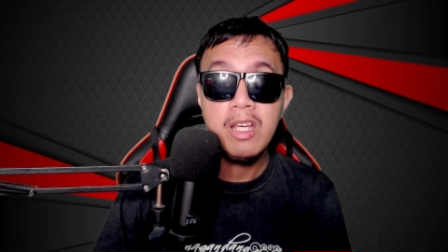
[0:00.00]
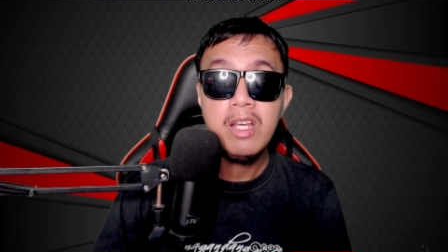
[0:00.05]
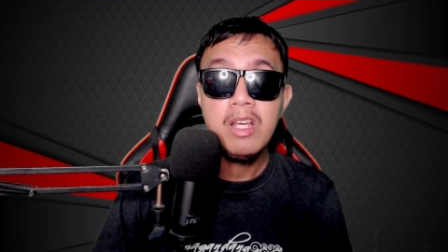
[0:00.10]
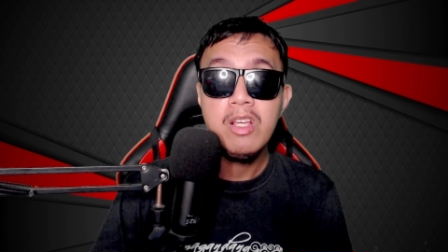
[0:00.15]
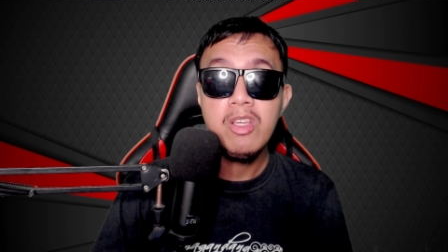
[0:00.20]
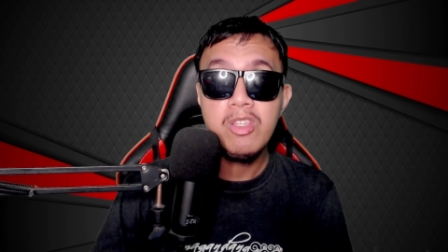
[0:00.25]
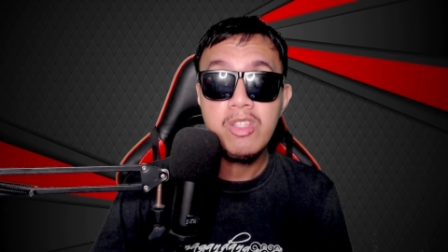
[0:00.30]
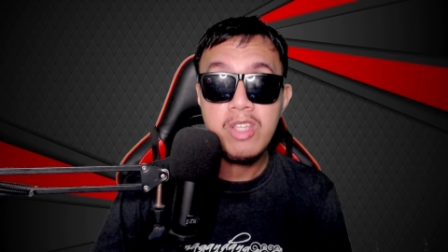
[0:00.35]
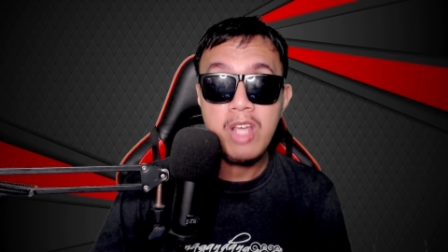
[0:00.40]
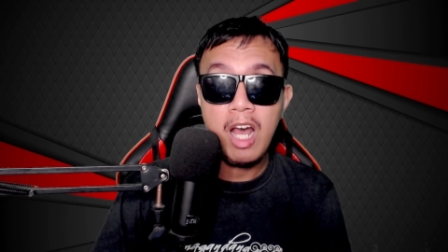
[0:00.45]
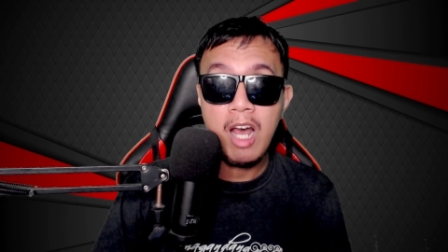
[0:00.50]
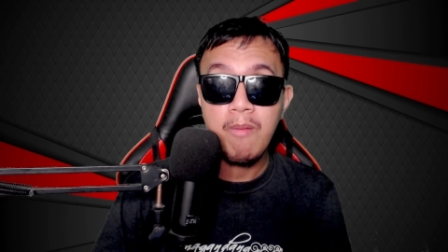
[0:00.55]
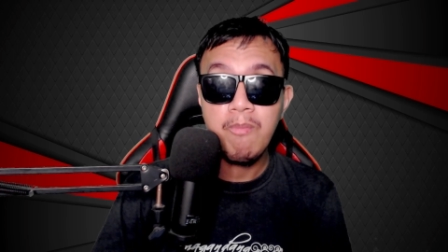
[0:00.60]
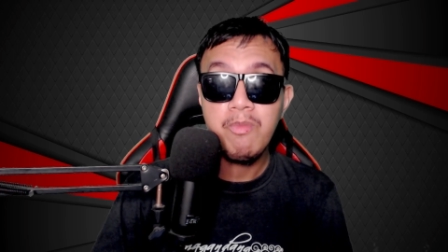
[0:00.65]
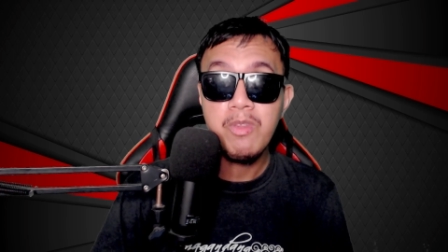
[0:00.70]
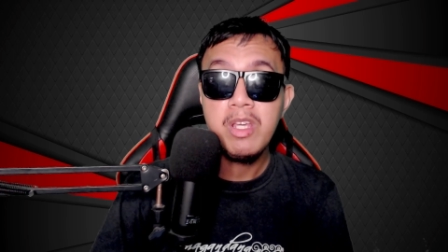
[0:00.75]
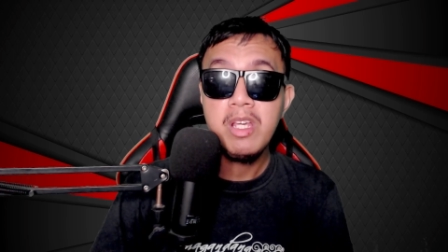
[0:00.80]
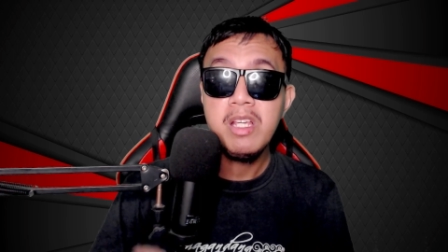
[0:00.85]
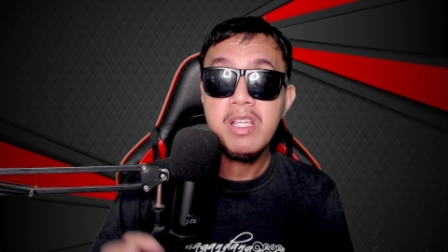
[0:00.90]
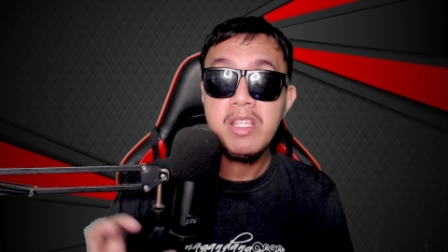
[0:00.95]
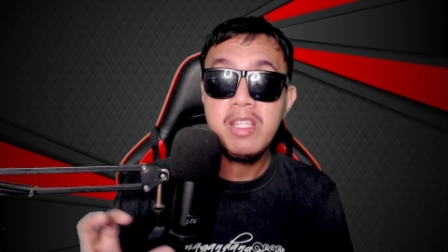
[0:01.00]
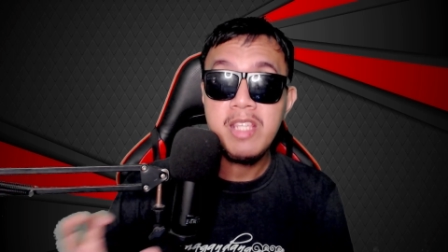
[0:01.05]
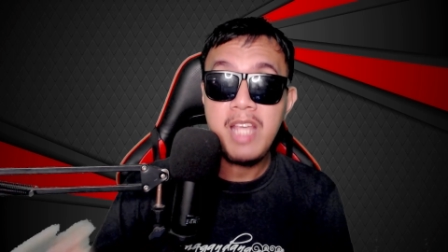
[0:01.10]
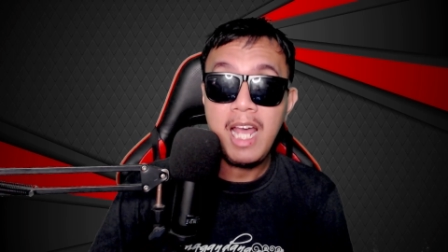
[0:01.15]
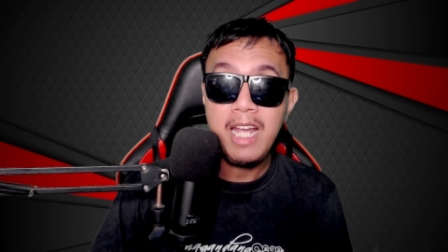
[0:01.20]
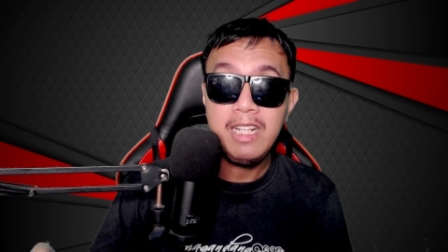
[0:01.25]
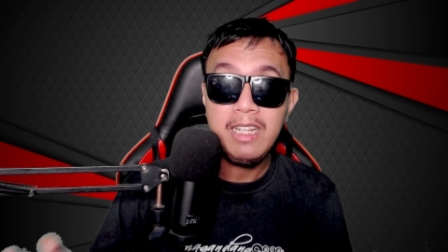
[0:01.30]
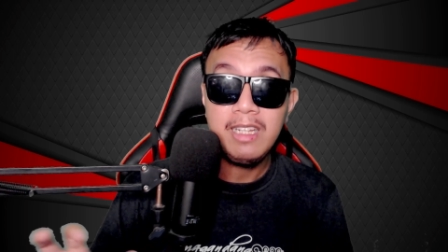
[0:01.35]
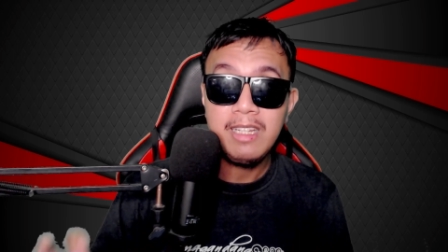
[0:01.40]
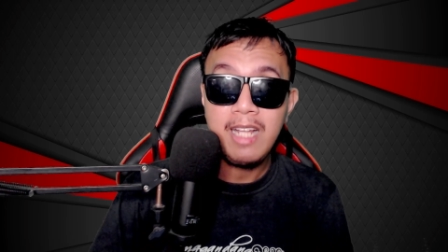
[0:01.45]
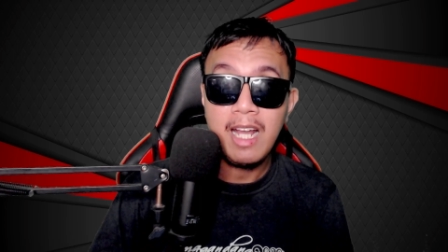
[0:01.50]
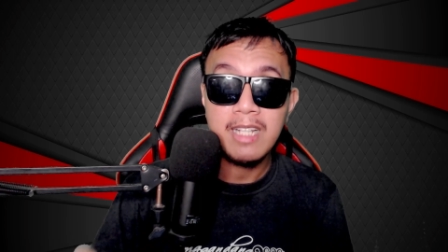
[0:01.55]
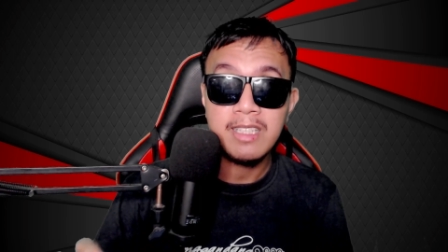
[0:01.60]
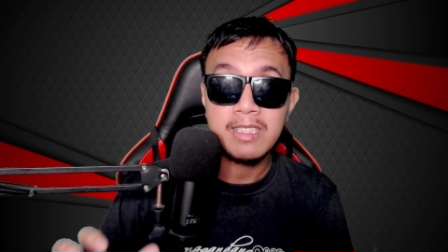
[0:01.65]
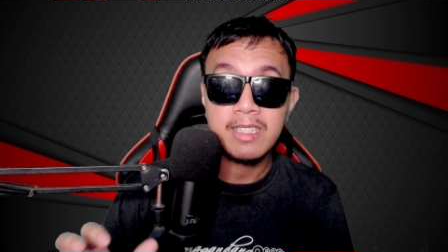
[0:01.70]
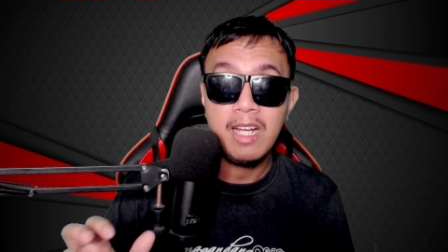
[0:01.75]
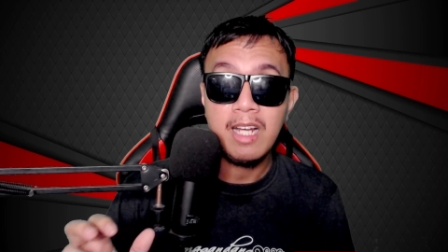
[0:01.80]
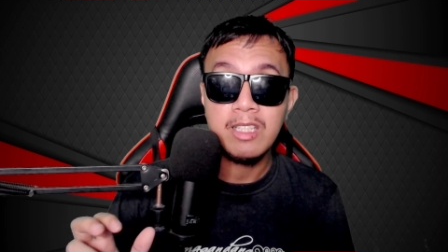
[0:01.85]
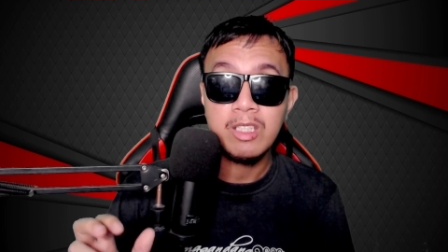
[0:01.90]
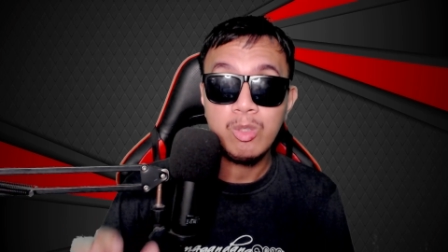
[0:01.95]
some side
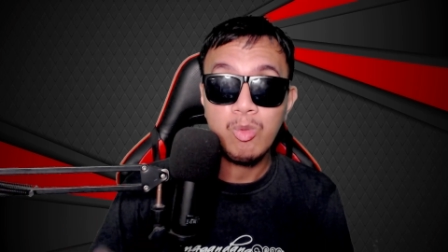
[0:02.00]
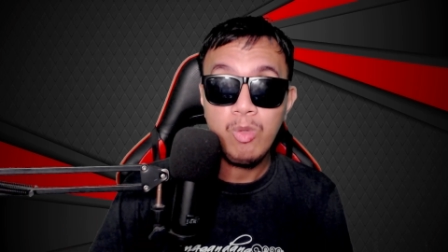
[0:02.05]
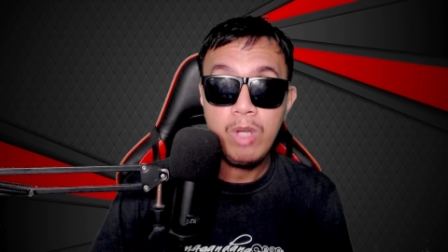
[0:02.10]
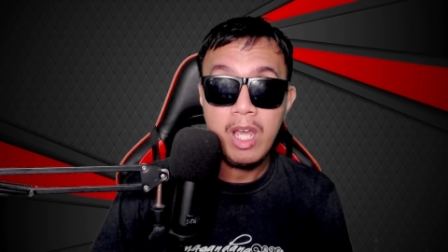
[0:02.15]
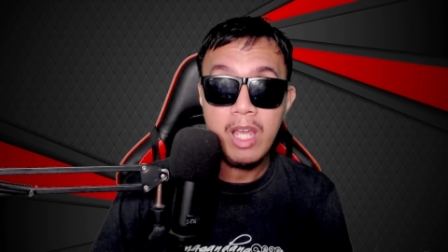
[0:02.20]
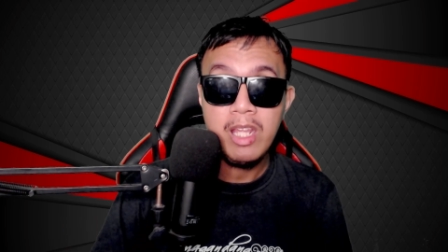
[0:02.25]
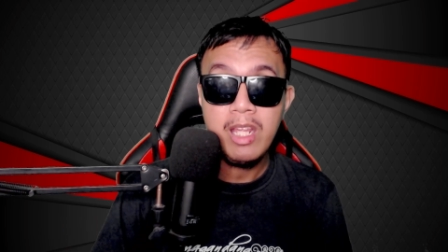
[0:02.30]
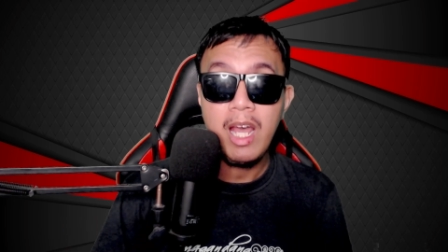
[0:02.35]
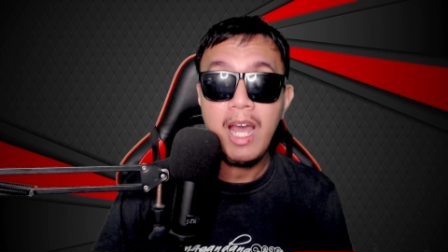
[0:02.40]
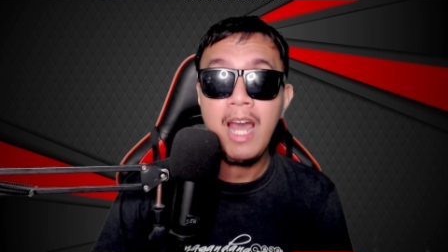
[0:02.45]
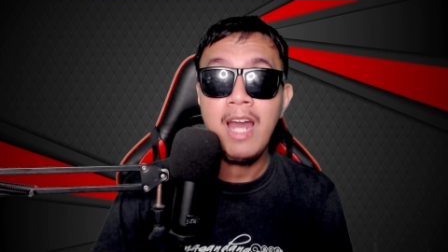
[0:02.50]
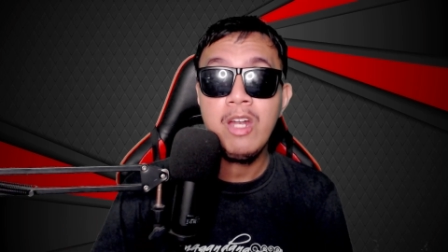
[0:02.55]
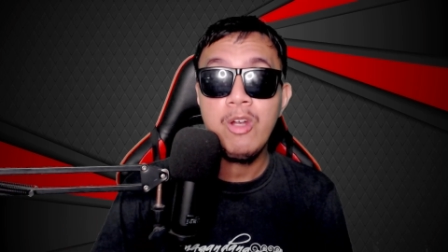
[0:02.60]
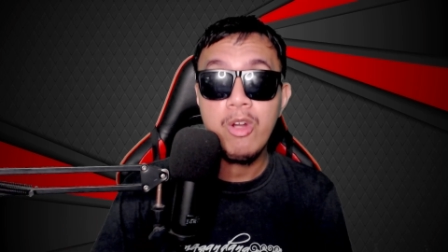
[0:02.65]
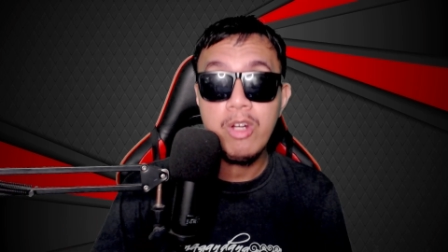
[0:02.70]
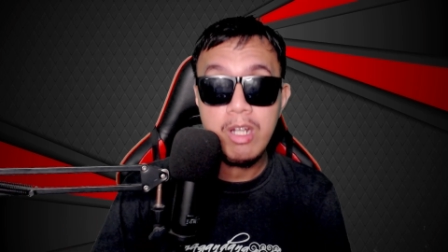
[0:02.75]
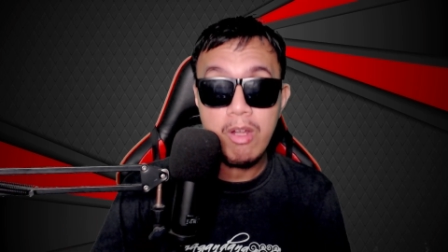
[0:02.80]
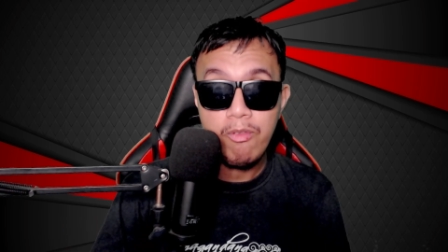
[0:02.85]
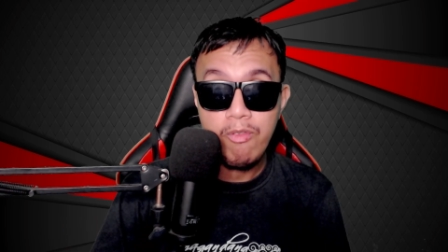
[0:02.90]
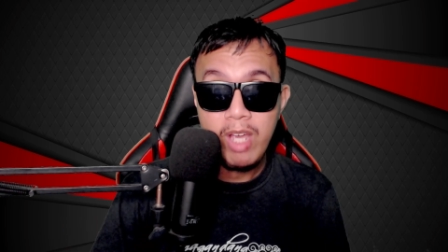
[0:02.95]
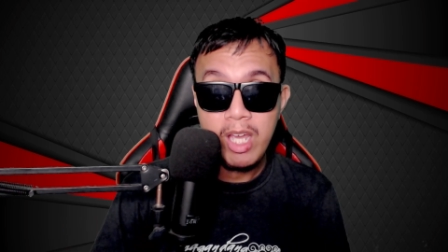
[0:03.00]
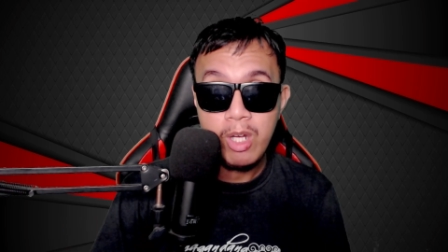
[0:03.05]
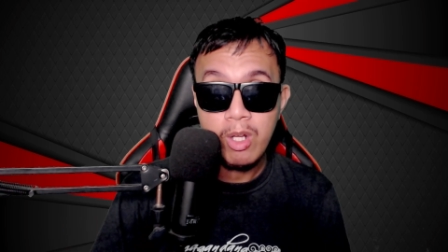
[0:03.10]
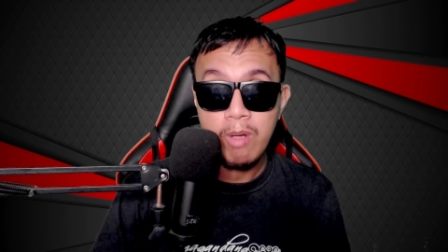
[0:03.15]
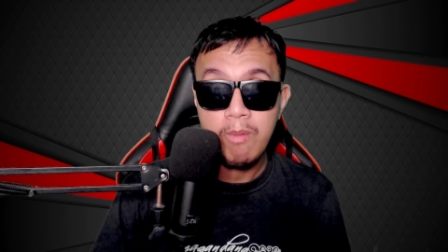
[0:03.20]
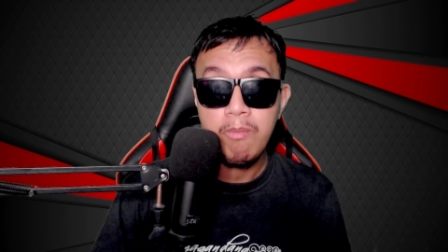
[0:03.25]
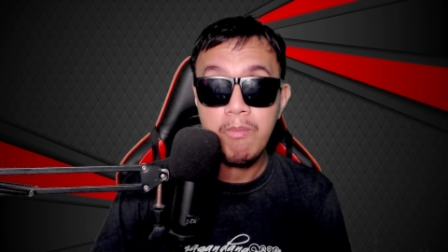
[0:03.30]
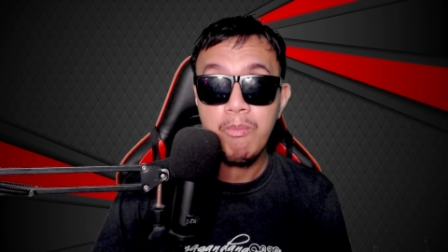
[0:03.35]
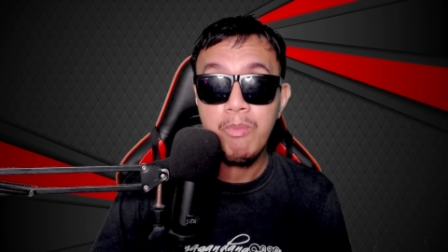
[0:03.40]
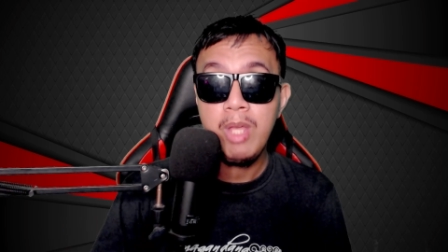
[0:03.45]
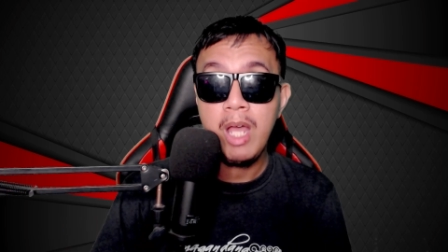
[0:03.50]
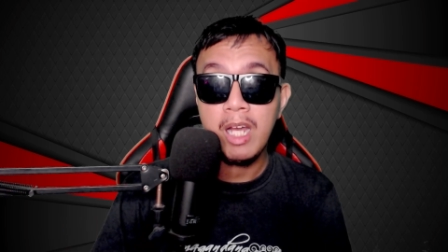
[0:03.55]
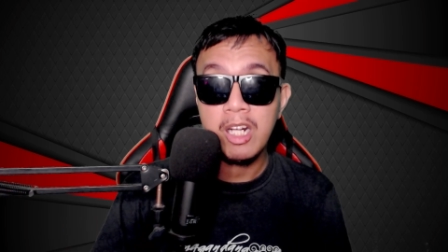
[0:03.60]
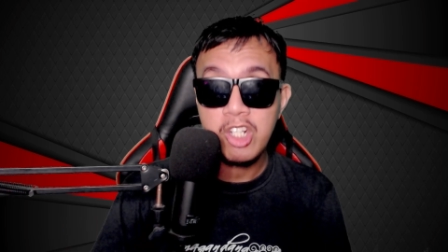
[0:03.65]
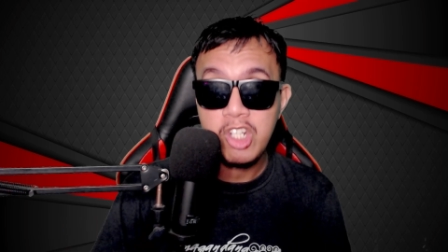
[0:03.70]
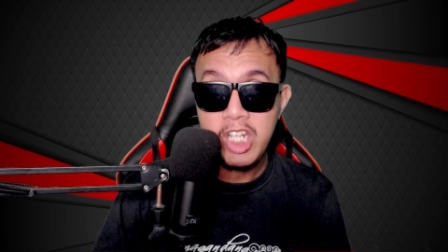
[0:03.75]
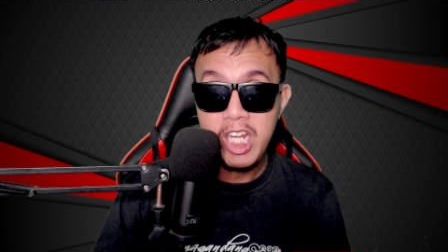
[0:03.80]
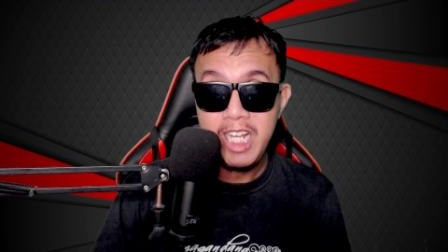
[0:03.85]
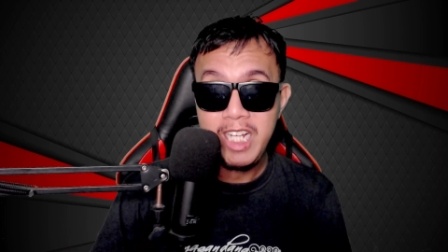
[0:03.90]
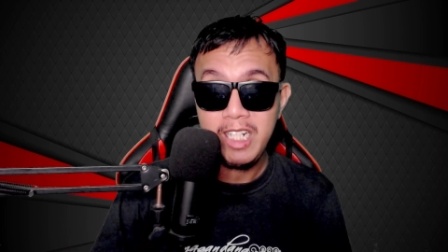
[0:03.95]
tasks as well under the Venom
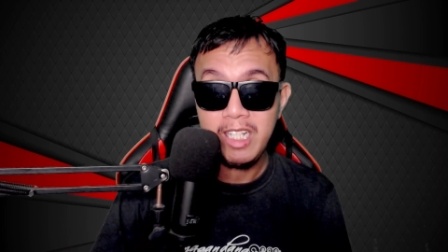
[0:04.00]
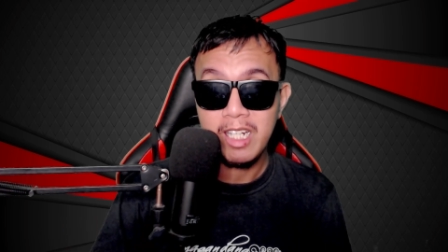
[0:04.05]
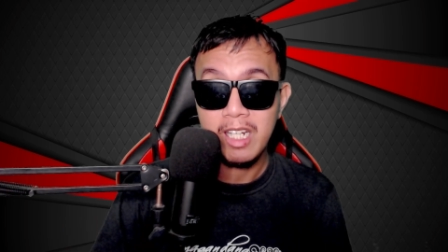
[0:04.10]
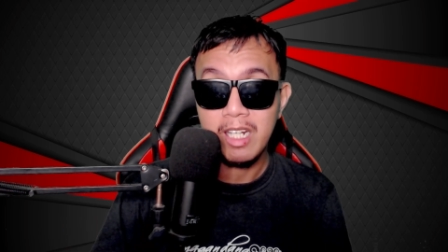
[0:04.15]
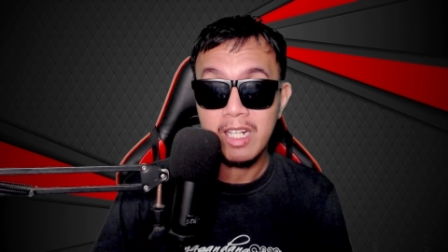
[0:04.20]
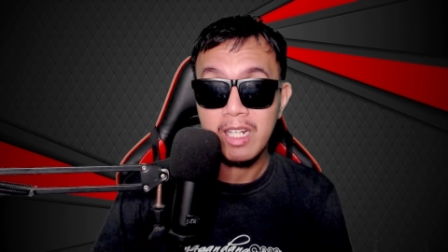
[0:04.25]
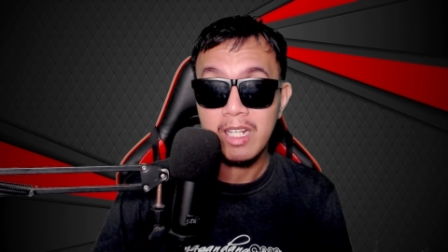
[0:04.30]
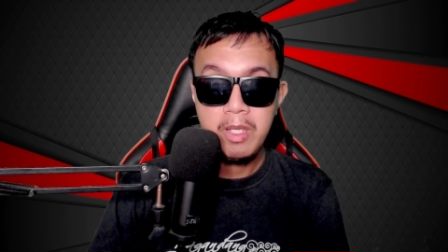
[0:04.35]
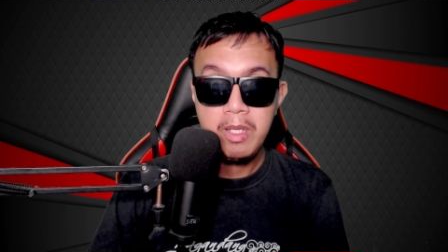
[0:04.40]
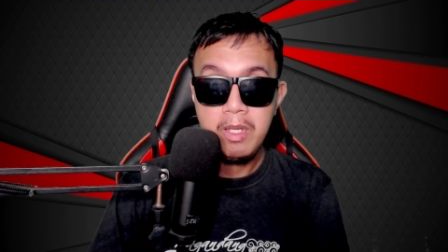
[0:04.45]
blockchain.